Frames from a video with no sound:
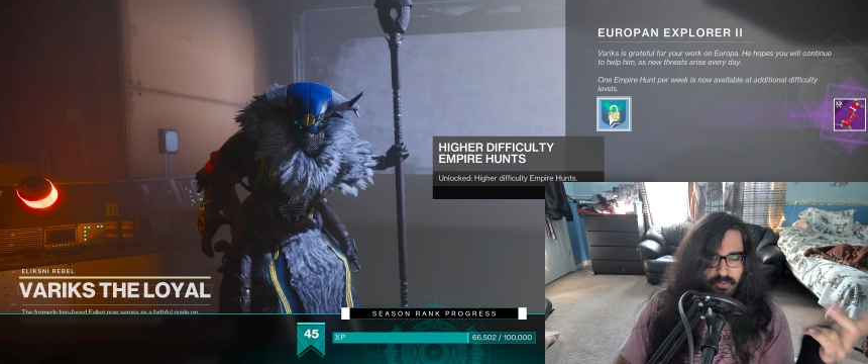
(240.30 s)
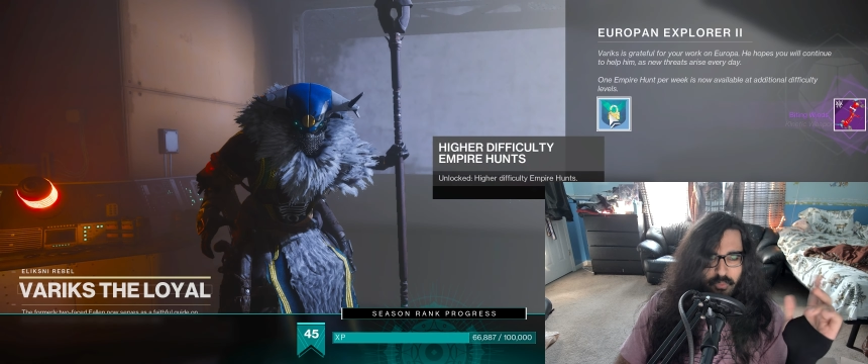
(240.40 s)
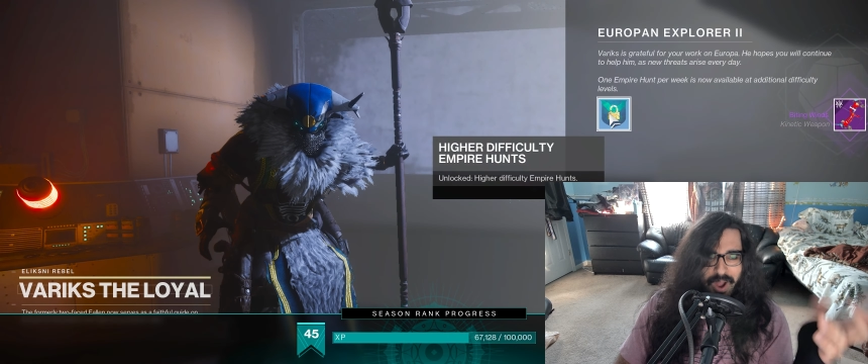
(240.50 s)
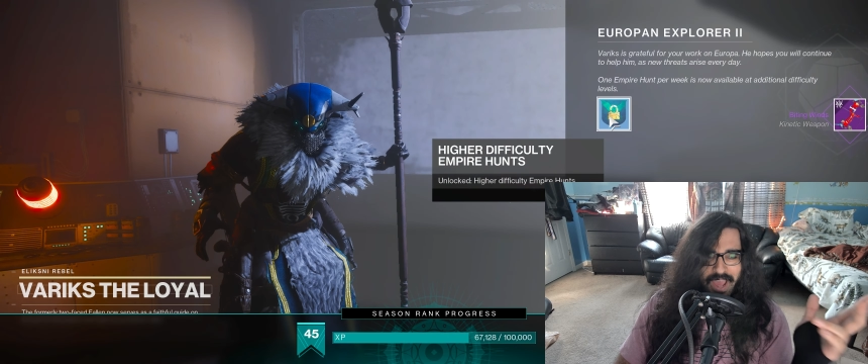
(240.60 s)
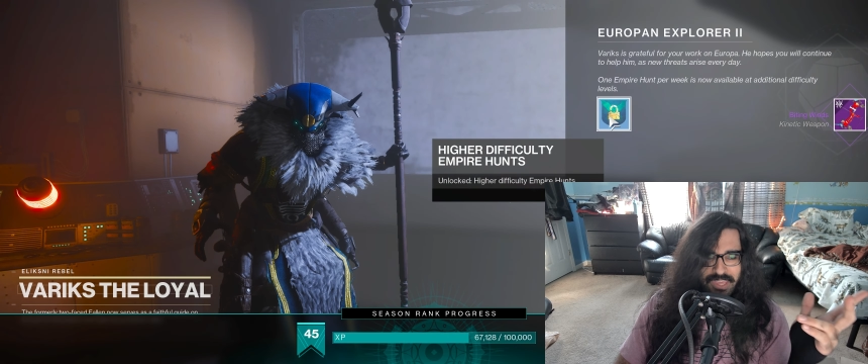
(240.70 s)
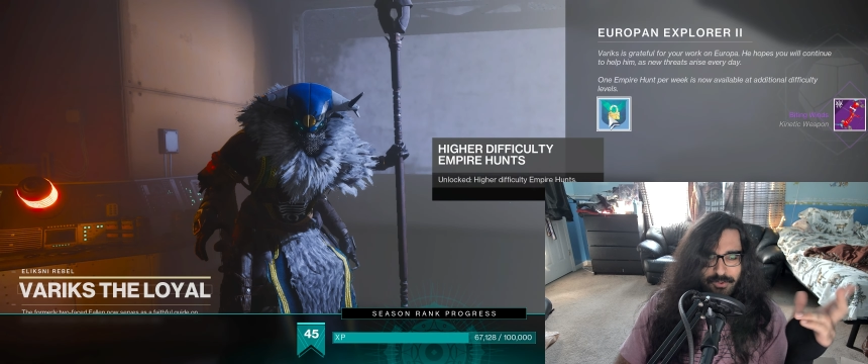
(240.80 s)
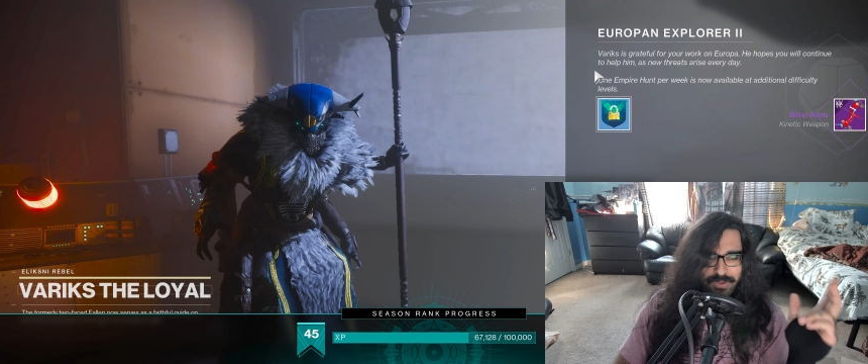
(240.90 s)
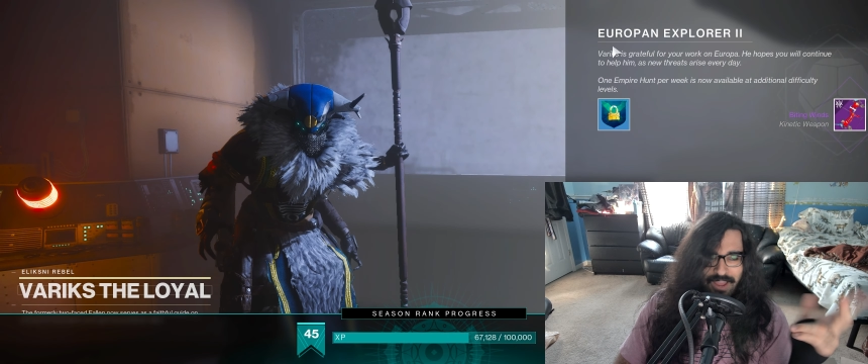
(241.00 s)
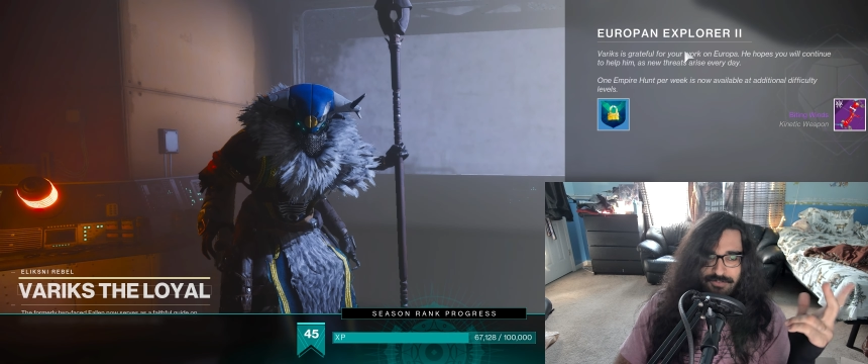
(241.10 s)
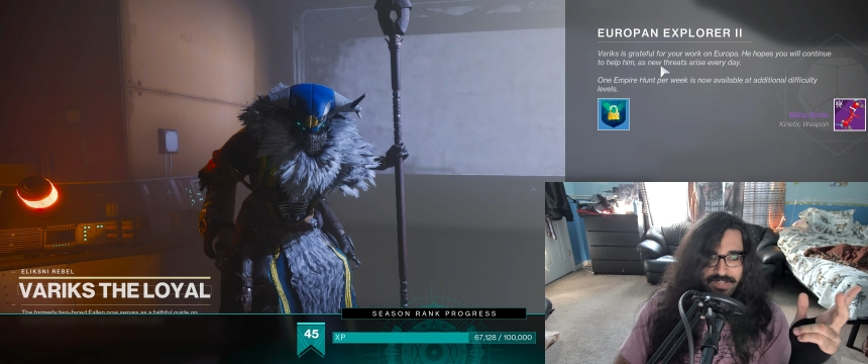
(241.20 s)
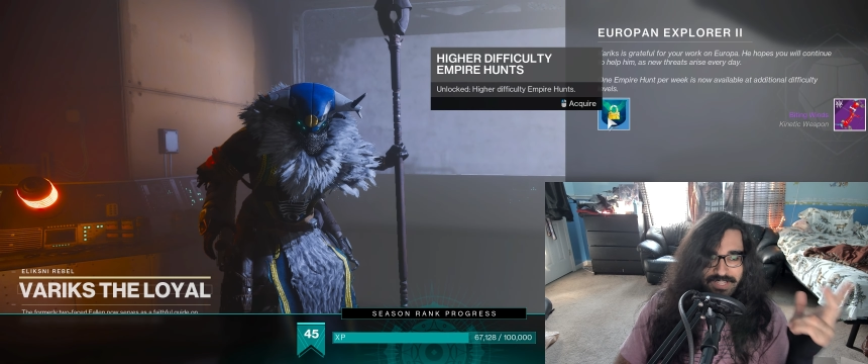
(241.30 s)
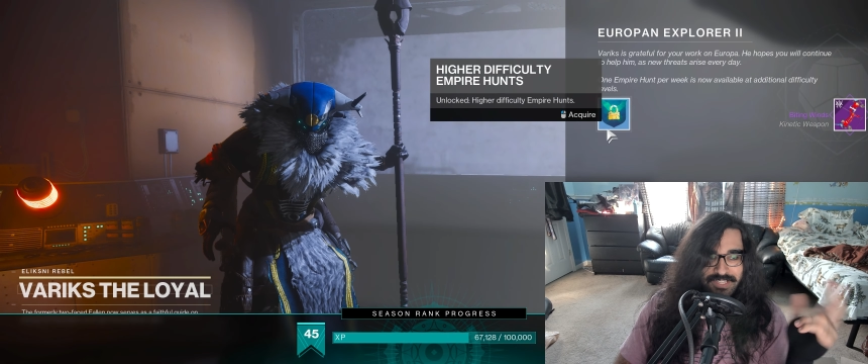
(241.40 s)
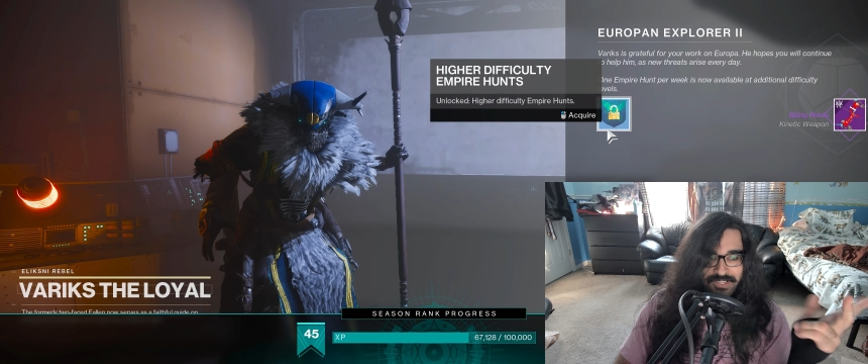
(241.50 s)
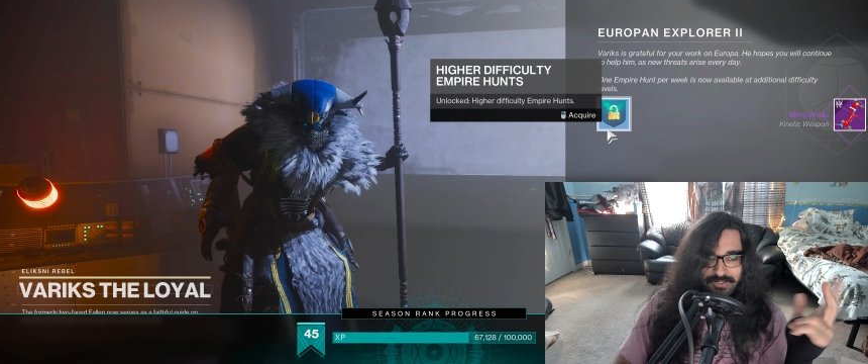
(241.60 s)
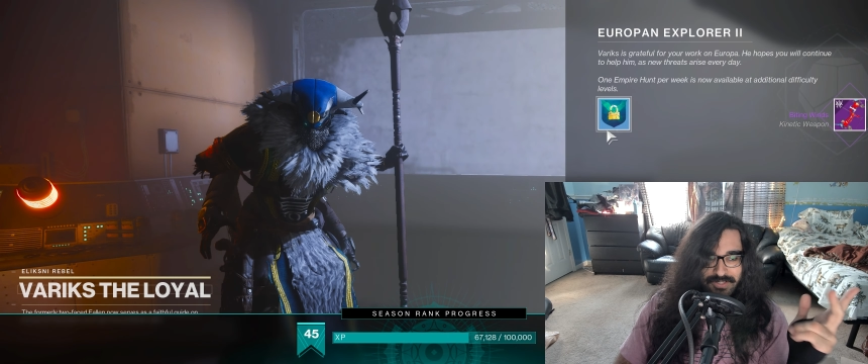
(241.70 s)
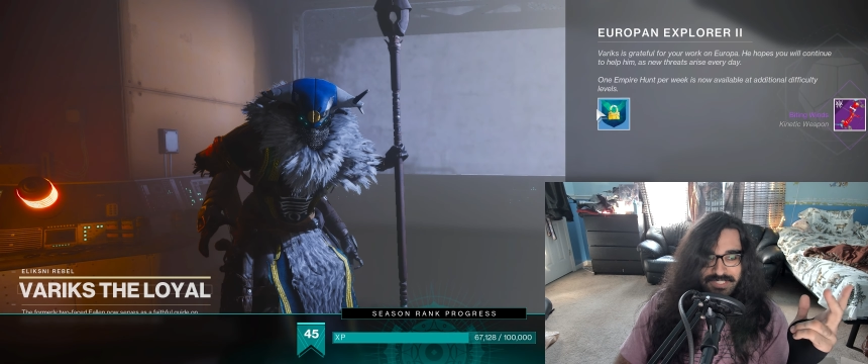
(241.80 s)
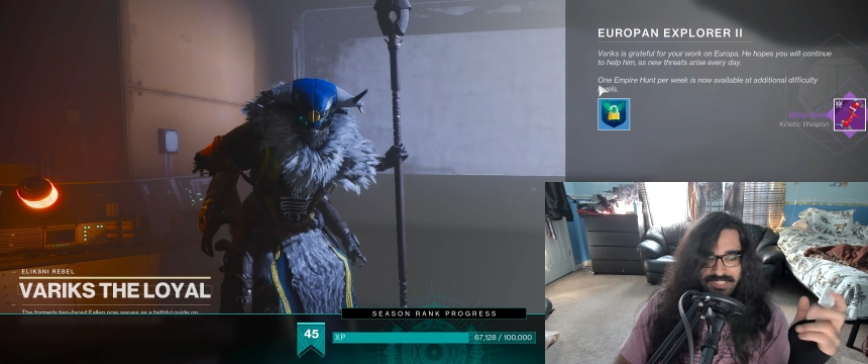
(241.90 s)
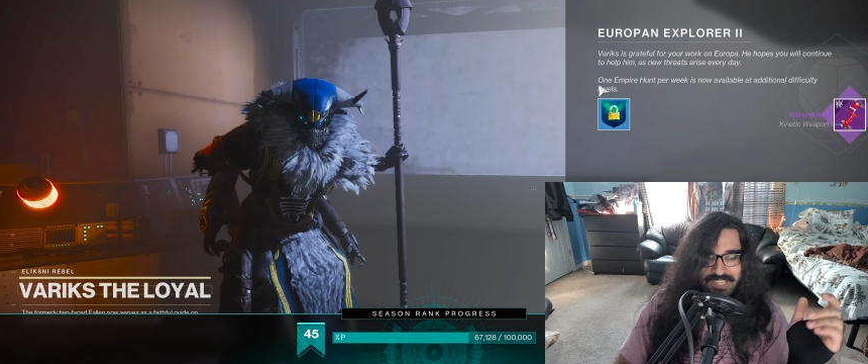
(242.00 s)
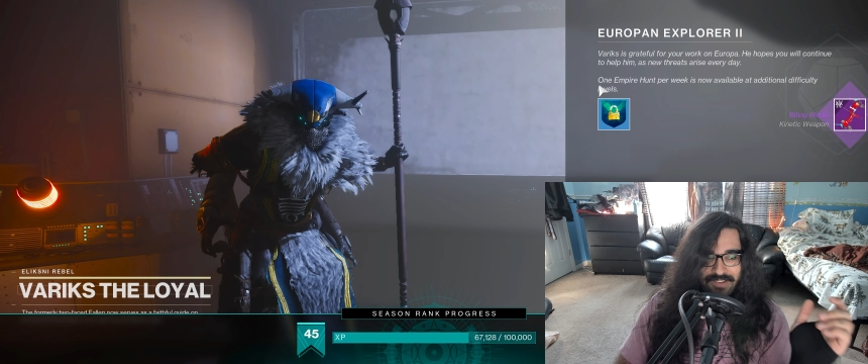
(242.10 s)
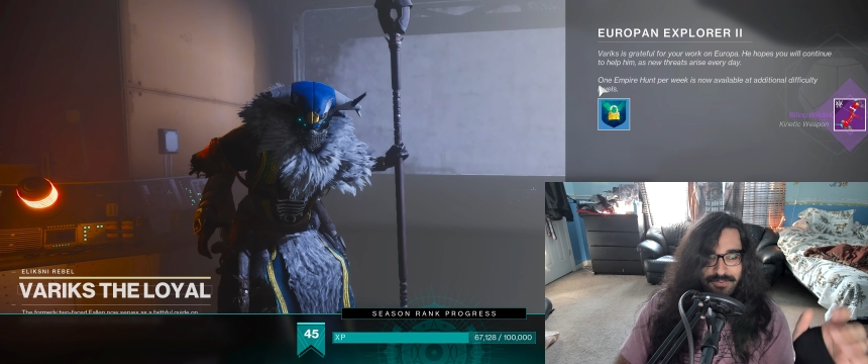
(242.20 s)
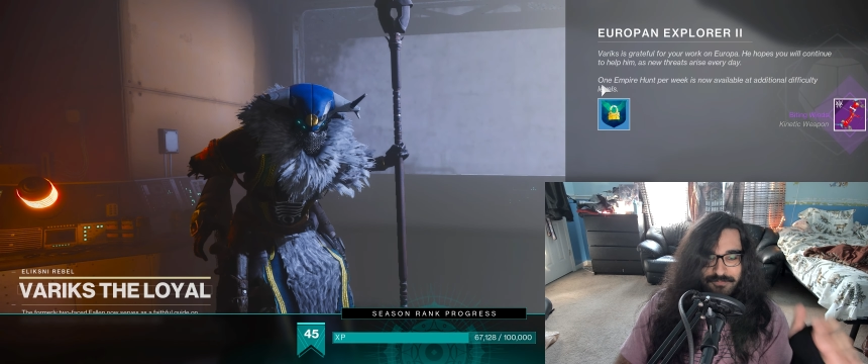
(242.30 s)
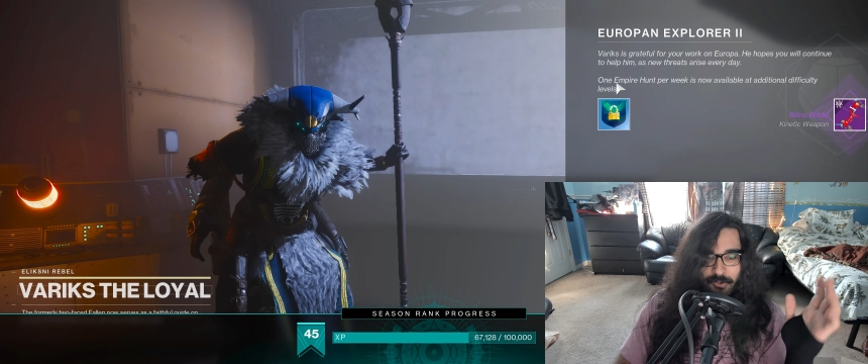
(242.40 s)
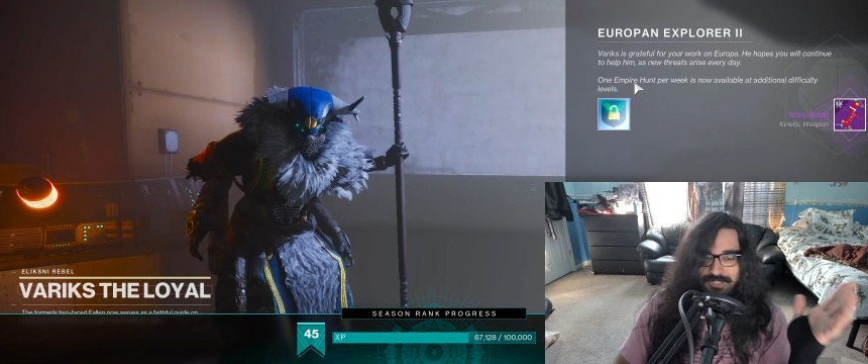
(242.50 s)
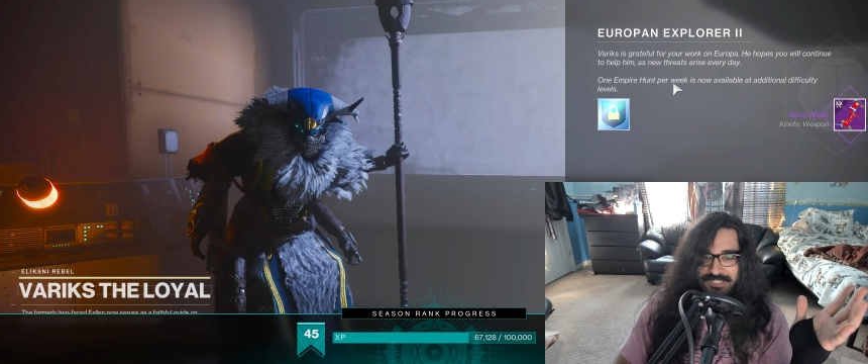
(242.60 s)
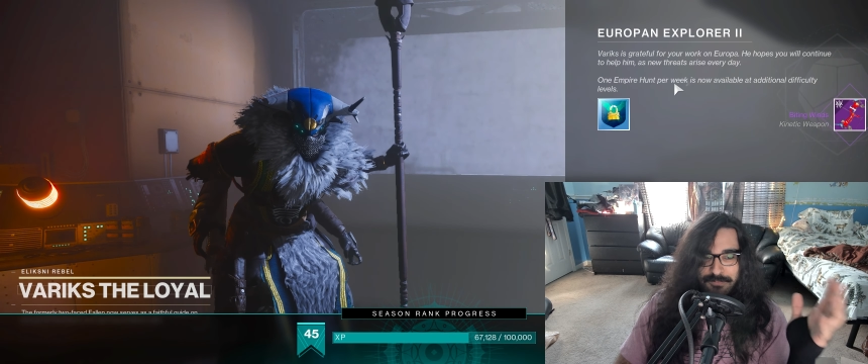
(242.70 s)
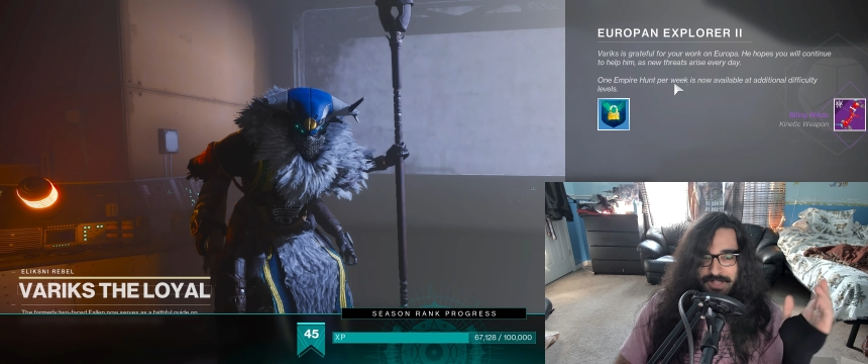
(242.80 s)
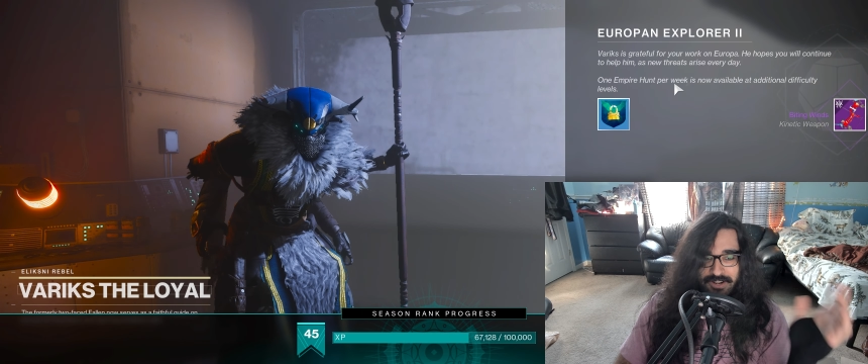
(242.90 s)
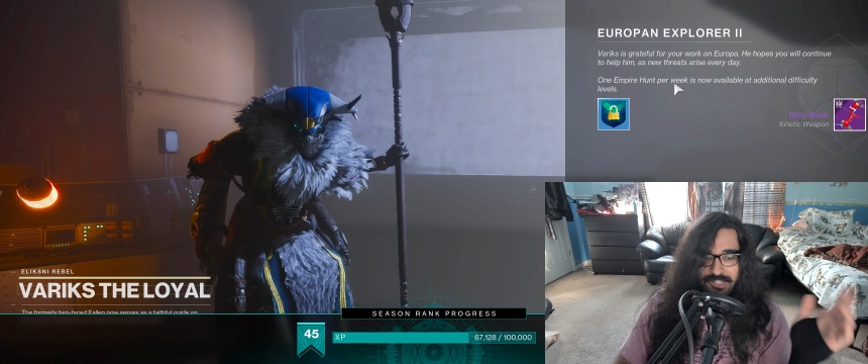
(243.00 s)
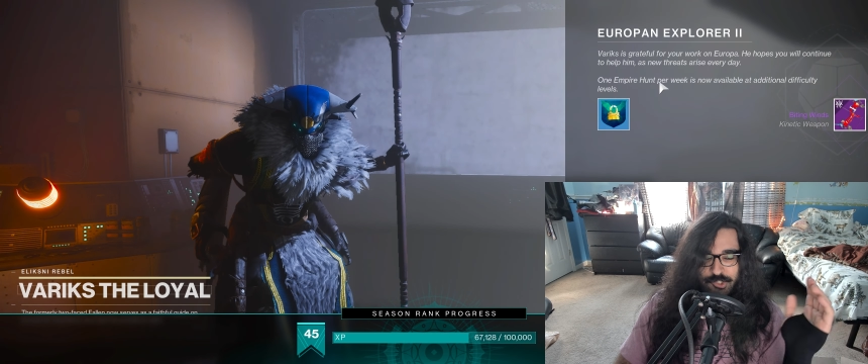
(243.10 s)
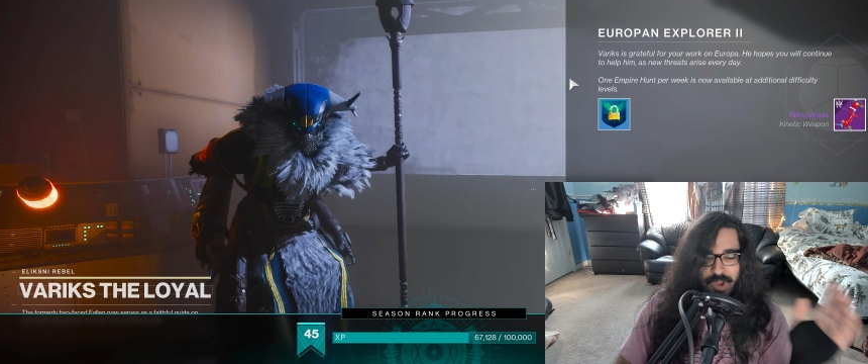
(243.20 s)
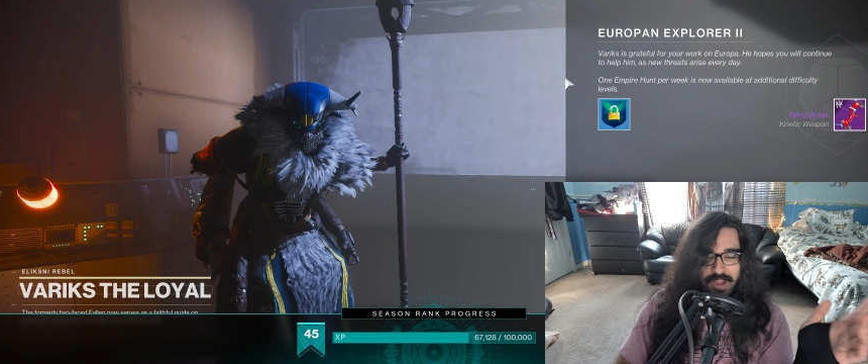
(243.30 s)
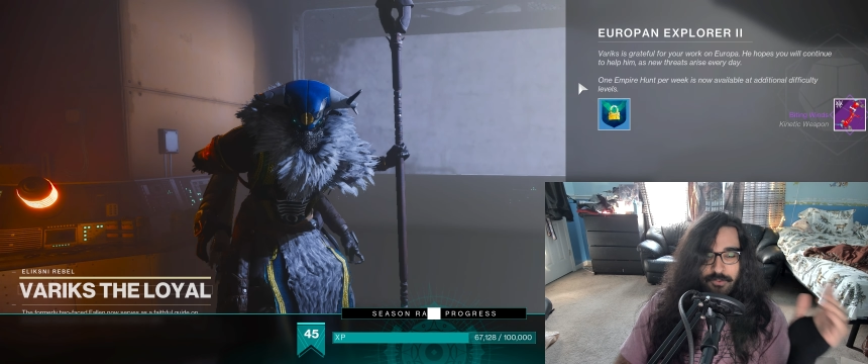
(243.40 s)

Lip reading: why you would ever need to do this aside from forcing the player to track